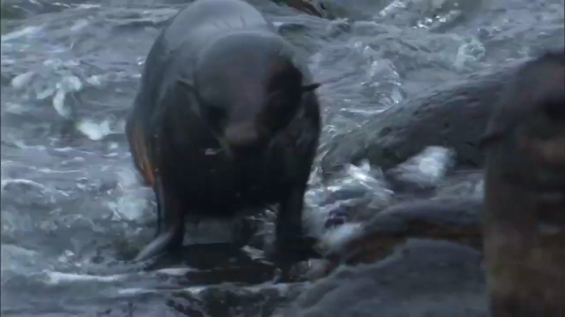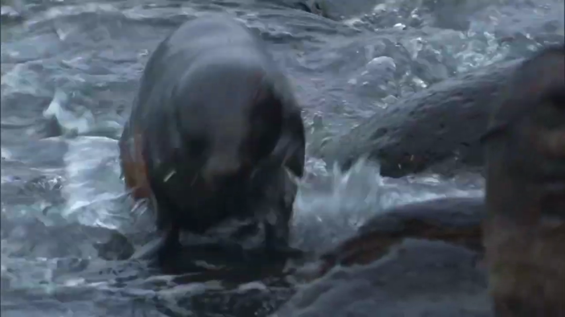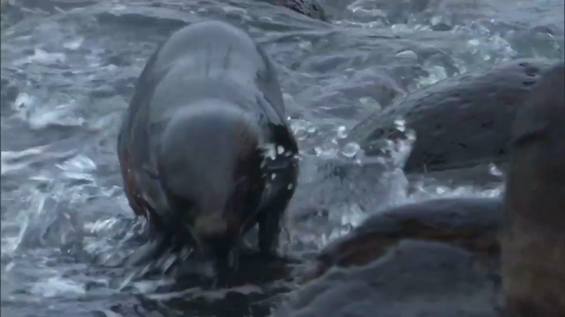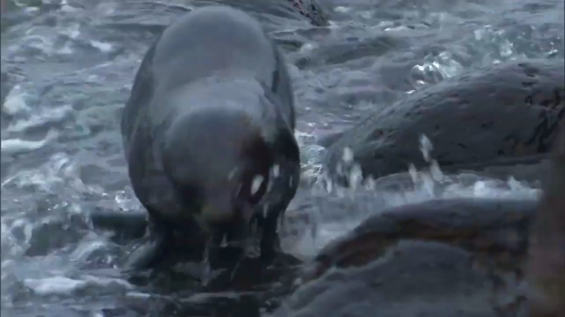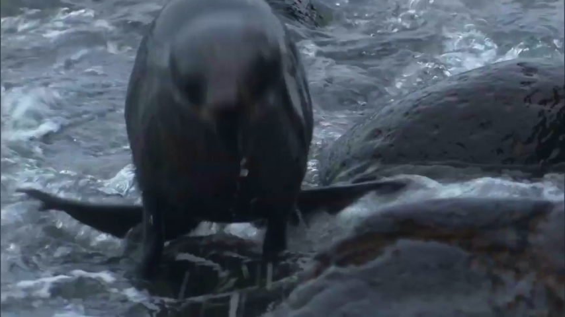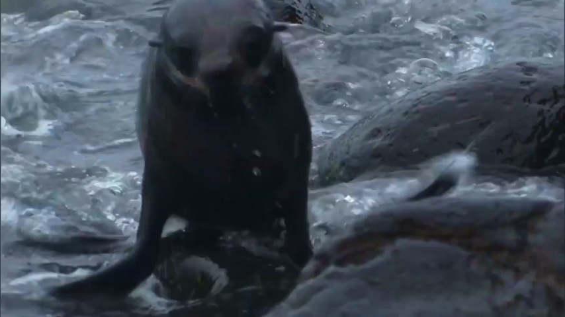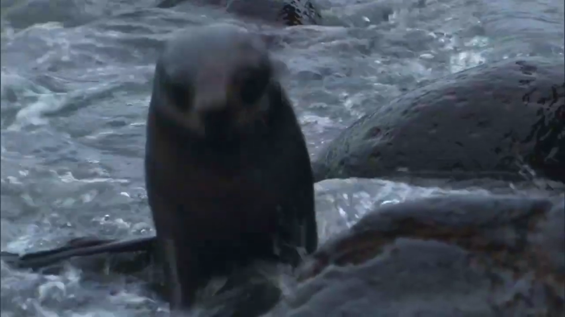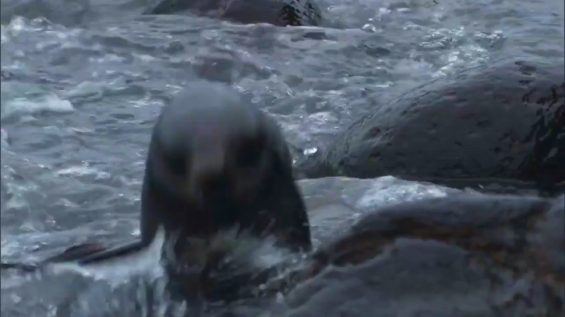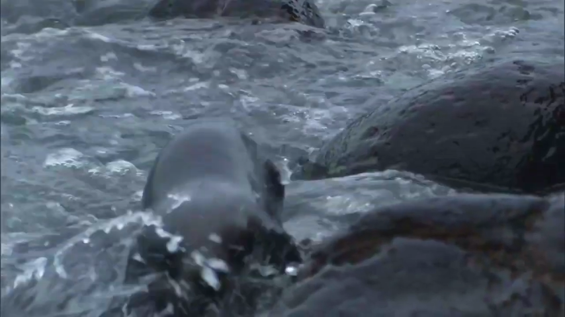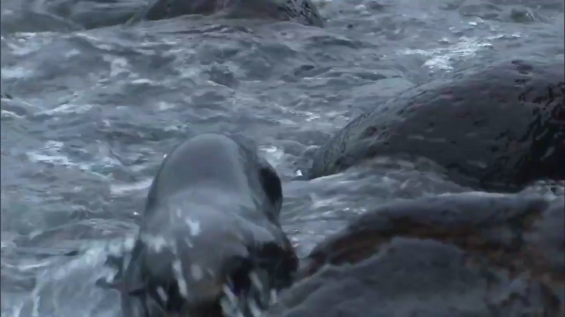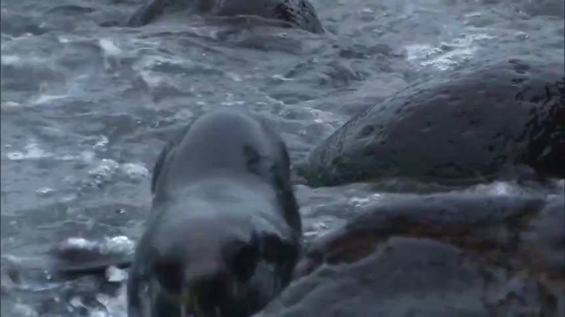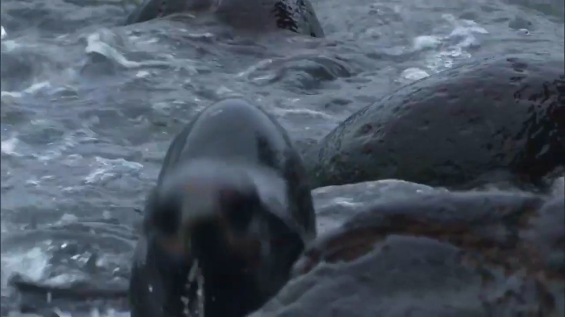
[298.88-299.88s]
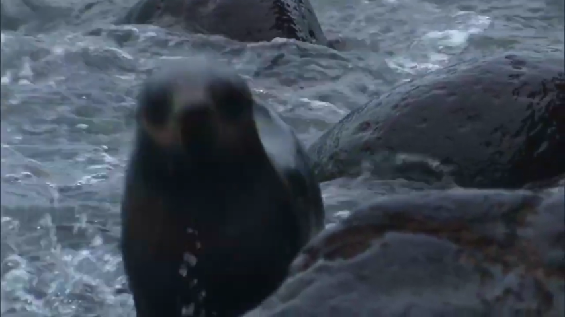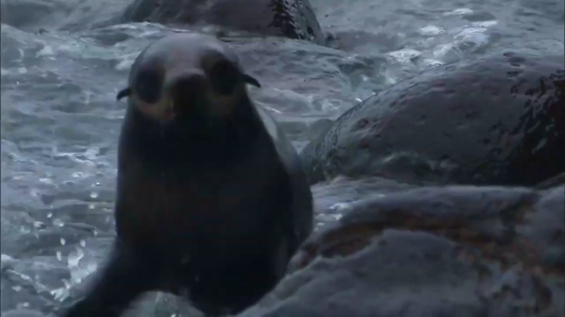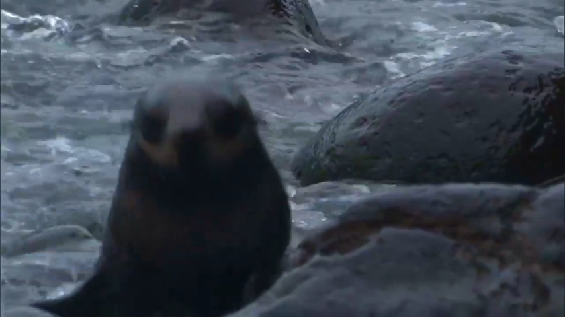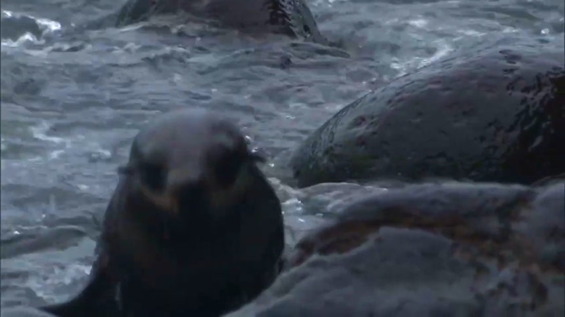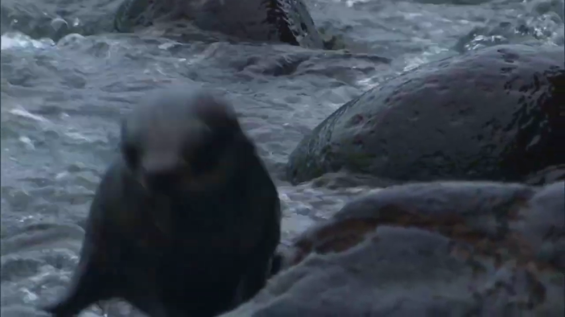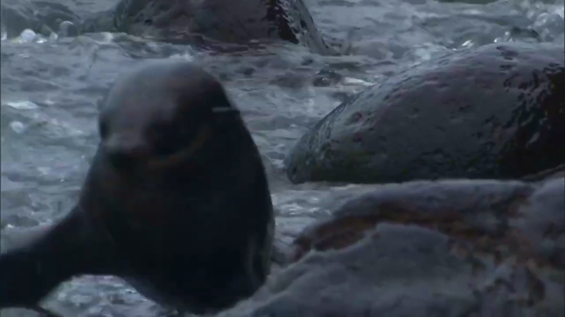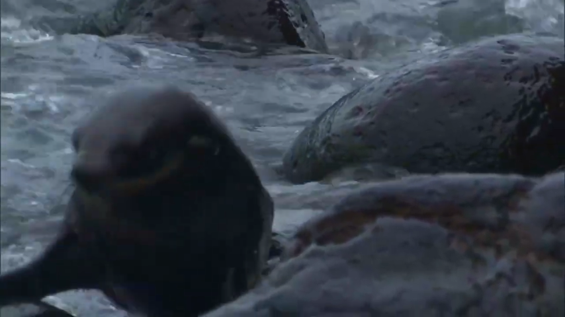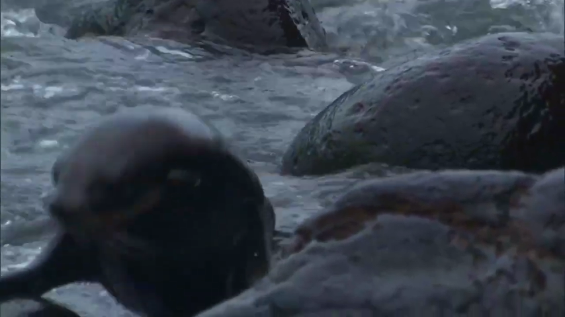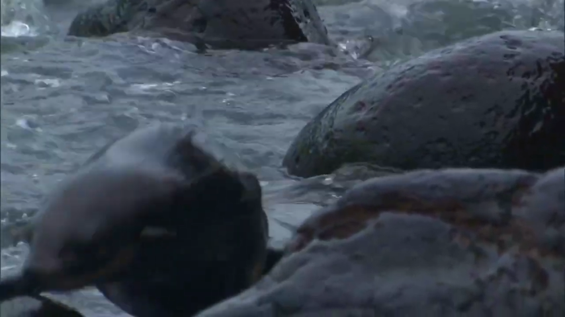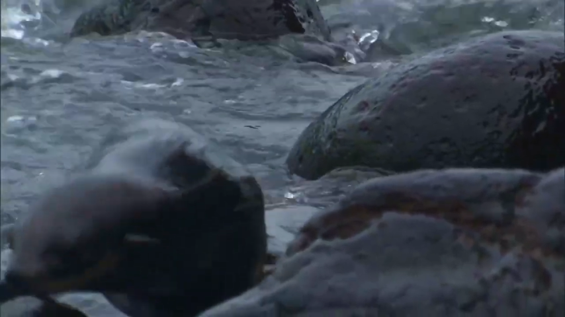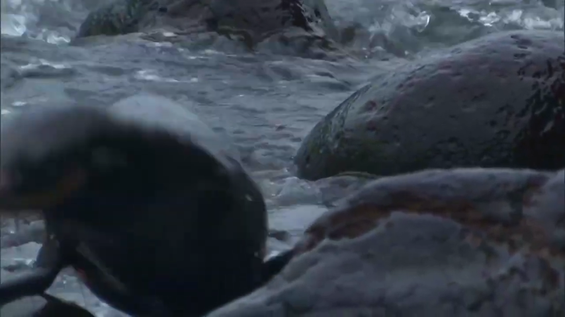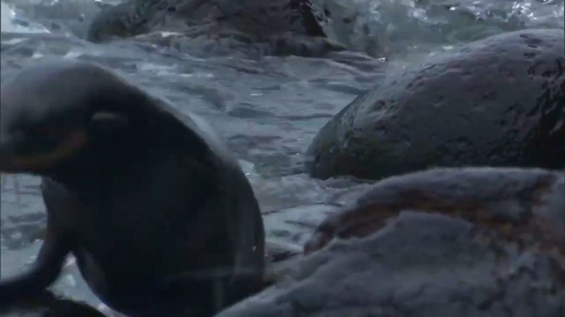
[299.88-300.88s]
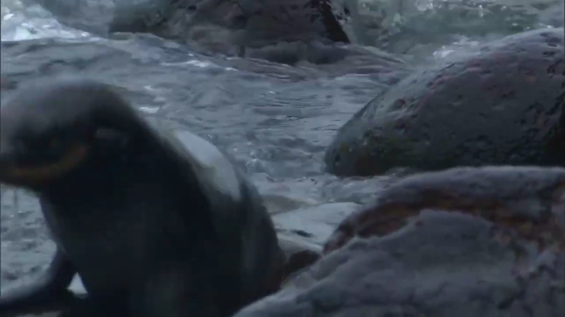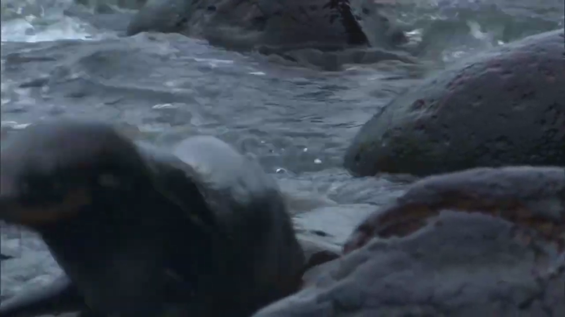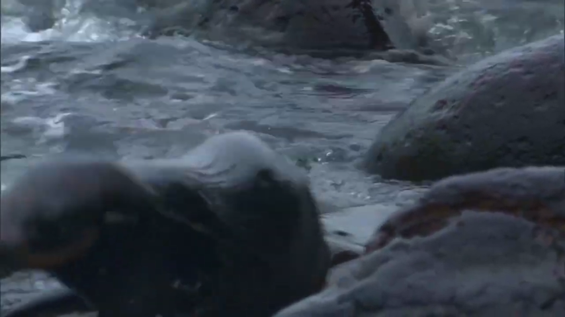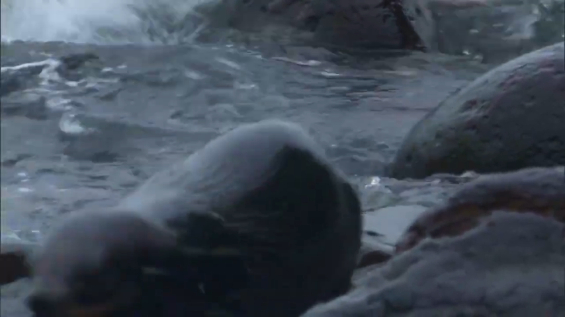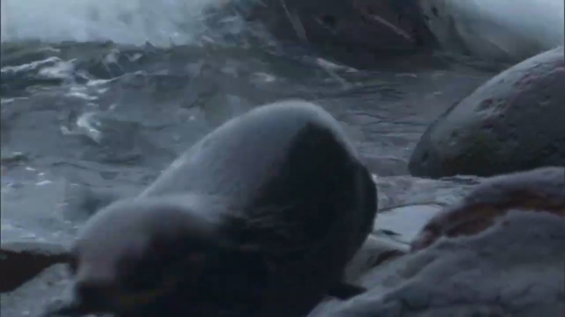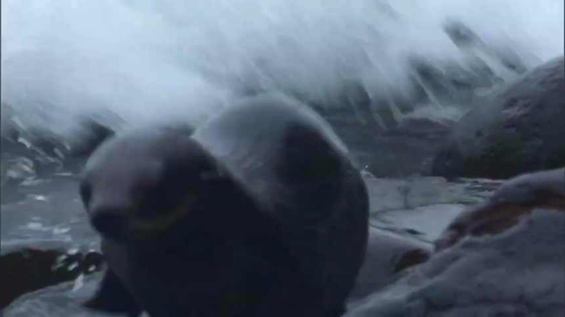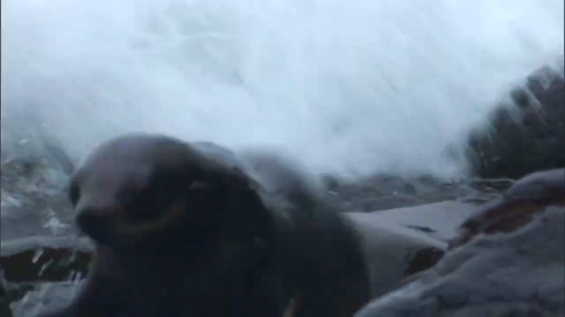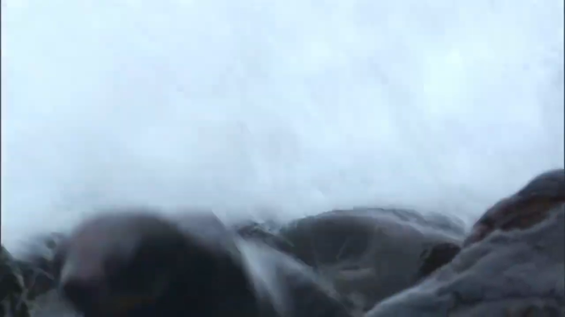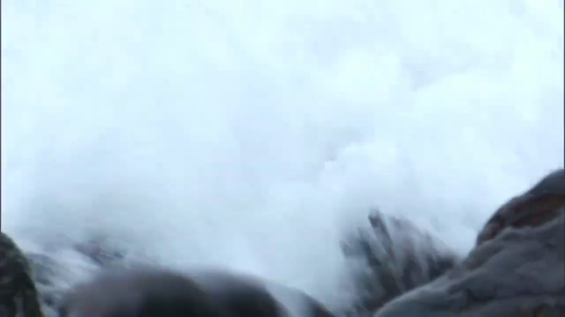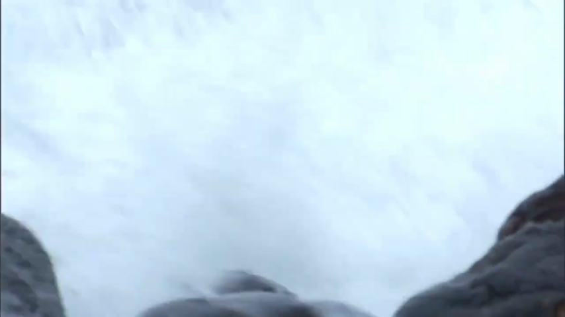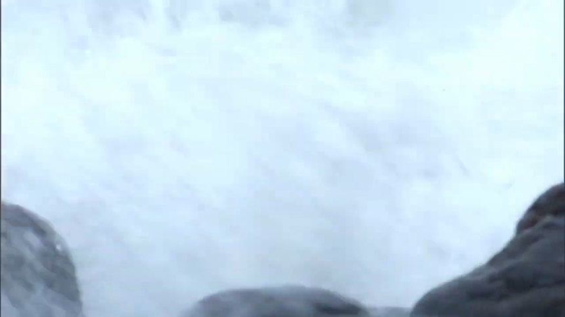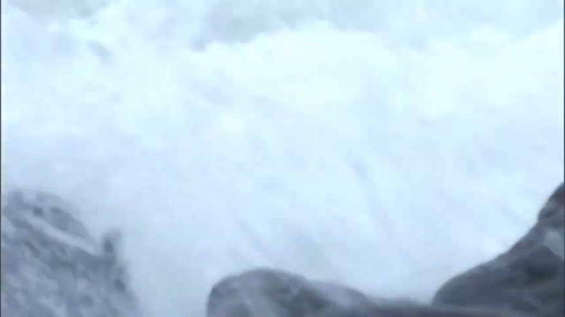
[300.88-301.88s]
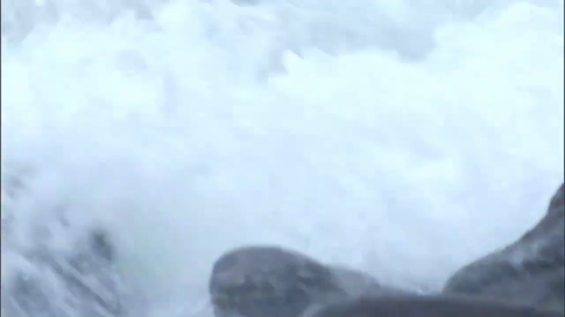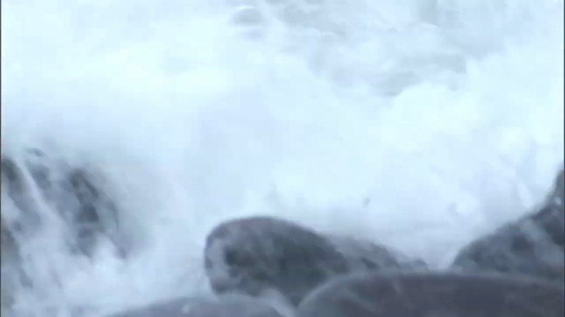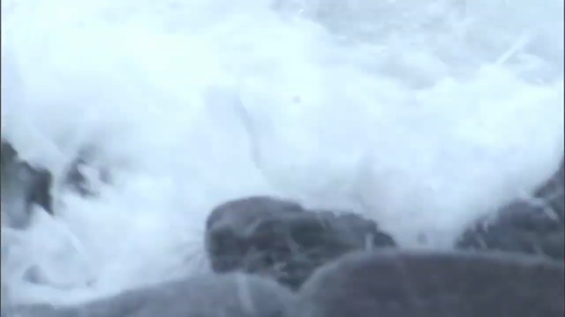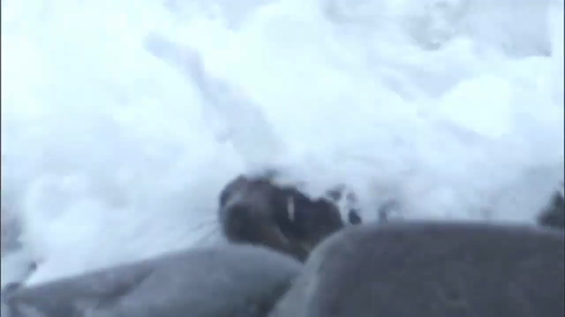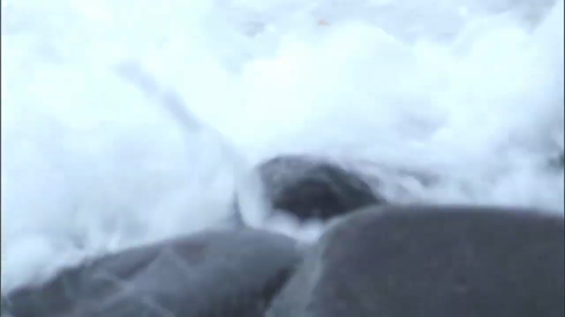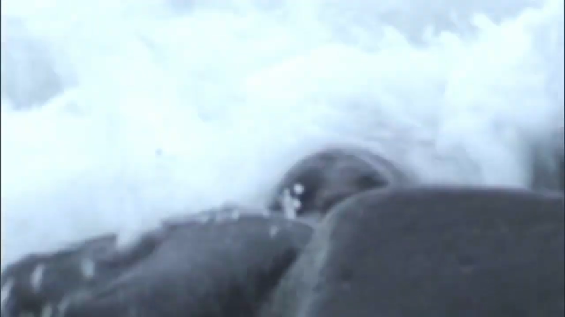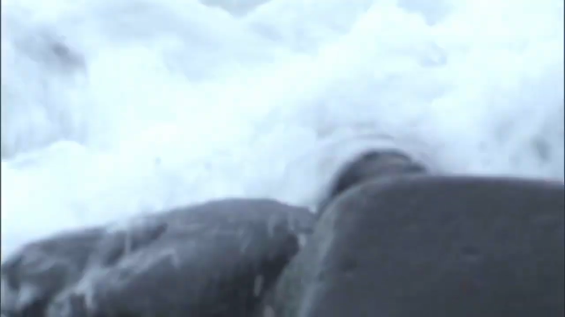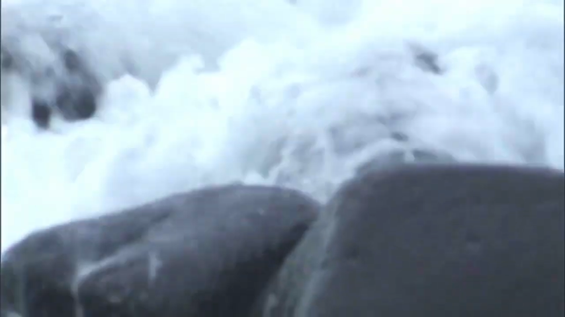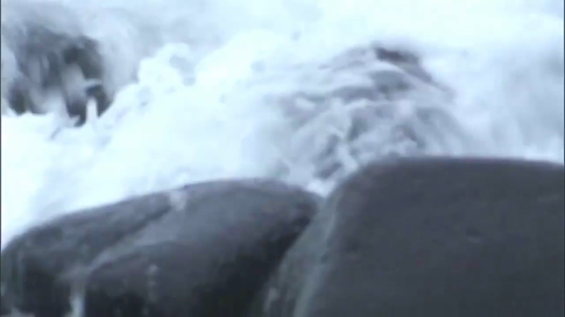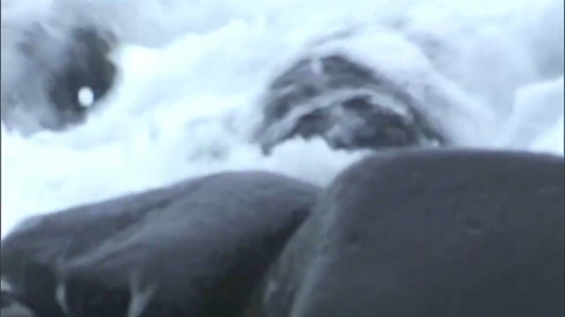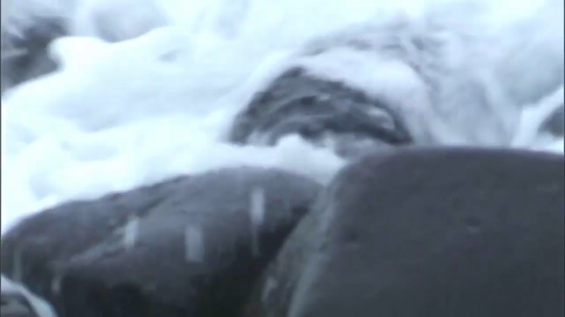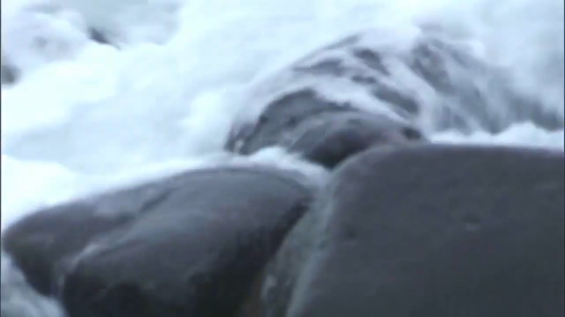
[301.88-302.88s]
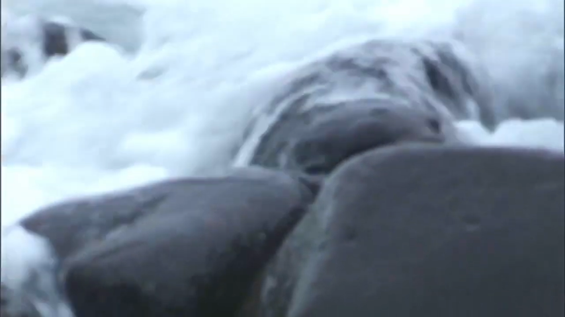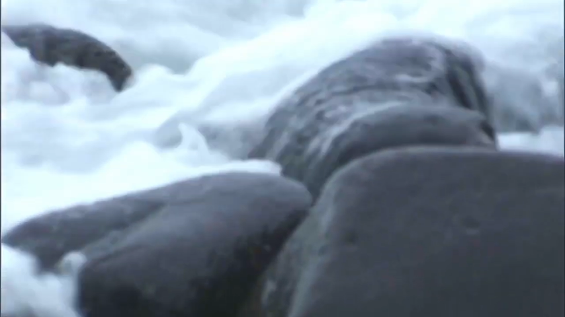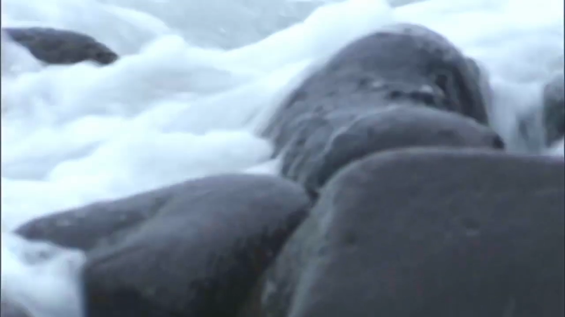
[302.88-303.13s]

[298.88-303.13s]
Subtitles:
No face is visible, so there are no lips to read.